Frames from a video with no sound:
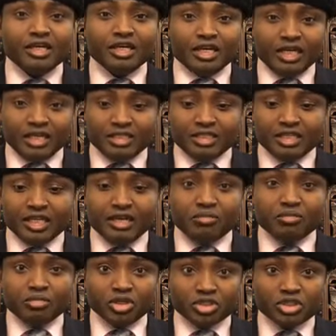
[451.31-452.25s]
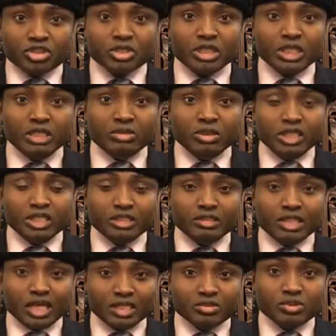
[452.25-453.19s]
And but
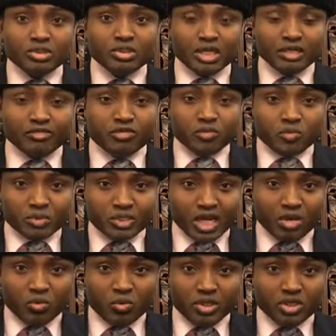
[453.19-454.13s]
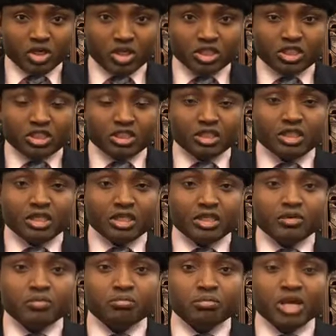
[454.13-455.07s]
that will not
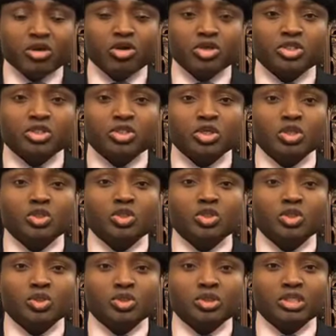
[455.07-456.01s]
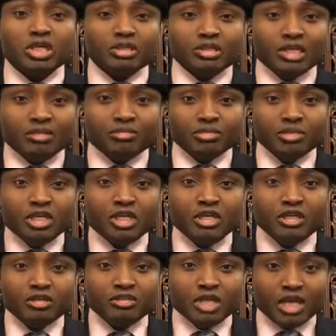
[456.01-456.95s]
make us not to tell them
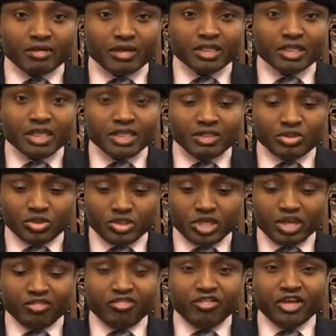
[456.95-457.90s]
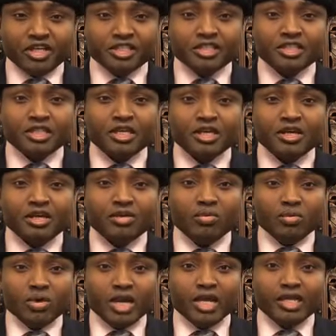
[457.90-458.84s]
directly to their face
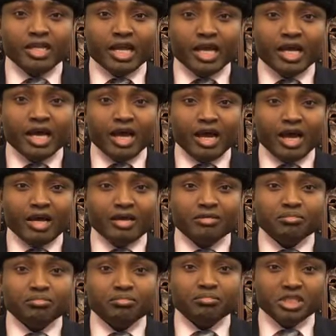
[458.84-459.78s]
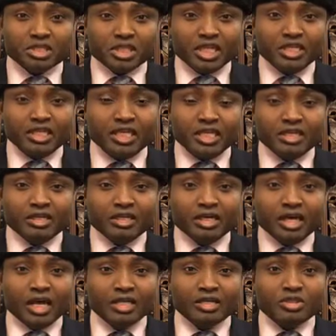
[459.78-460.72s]
where they are
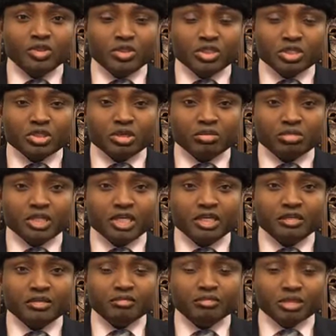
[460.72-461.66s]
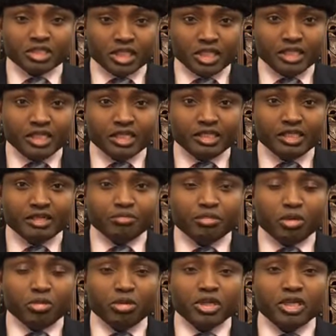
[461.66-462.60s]
misleading and doing something, misleading the
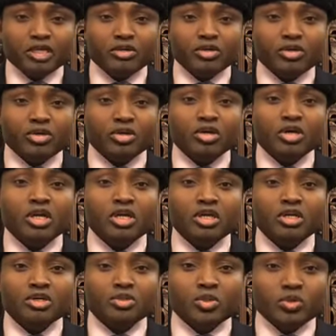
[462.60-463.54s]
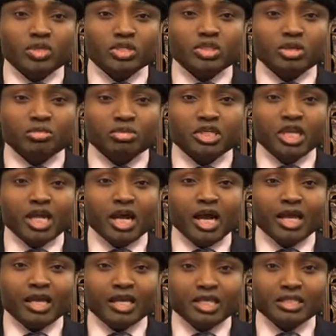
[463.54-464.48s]
public, or doing something
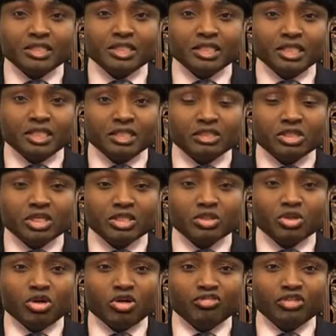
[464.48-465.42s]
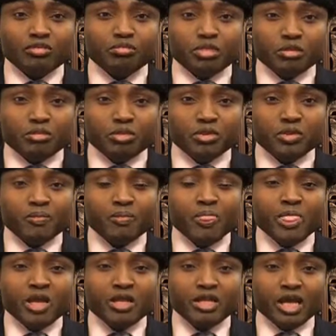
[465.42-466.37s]
against the interest of the
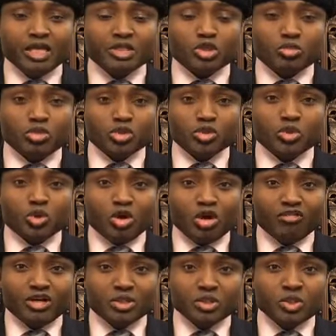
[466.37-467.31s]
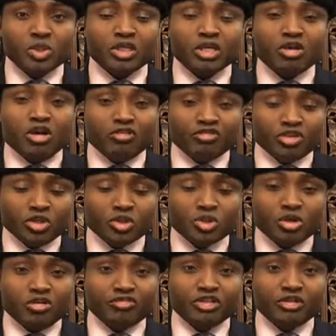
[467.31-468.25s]
people they are supposed to govern. So the
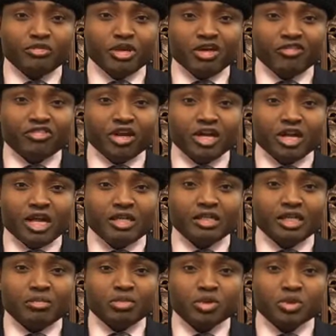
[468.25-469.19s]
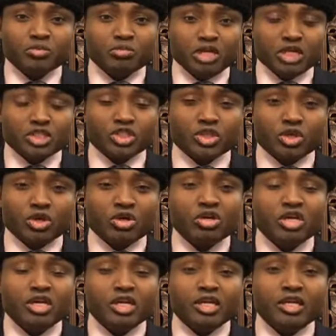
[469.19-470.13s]
governors of the Biafra land, they must make
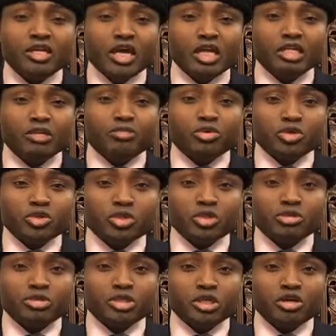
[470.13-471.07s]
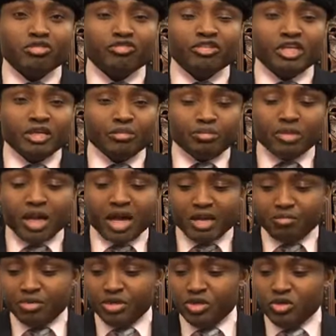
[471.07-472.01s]
sure that the proscription of
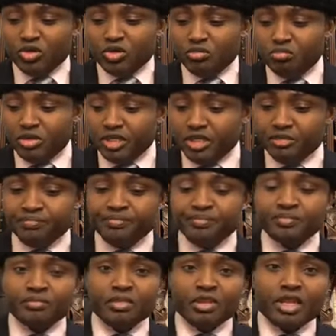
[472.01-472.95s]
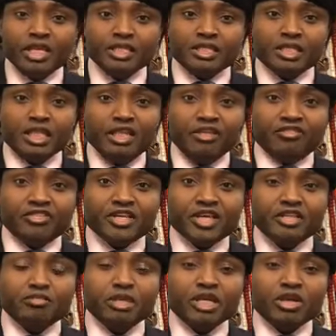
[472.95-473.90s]
IPOB is
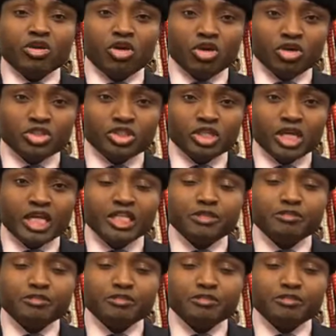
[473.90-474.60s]
lifted, because